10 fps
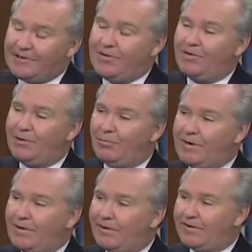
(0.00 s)
Do you know that
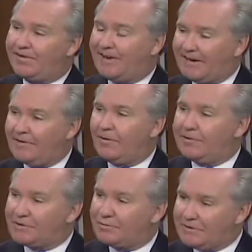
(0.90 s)
we are the second
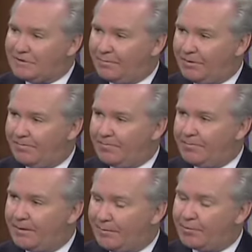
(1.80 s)
largest recipient,
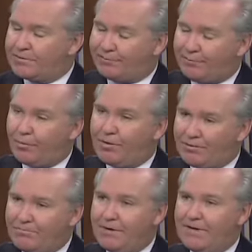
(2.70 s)
upwards of
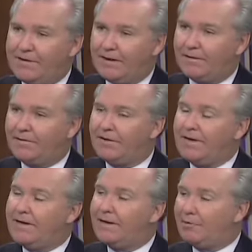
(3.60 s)
$400 million
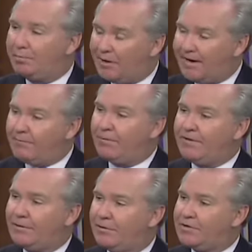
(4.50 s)
of applied
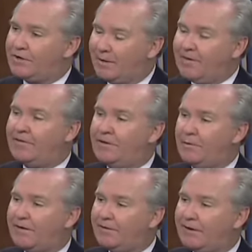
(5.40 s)
research coming to
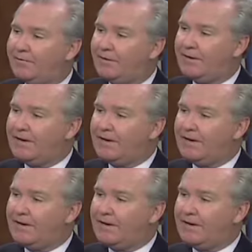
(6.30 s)
USF?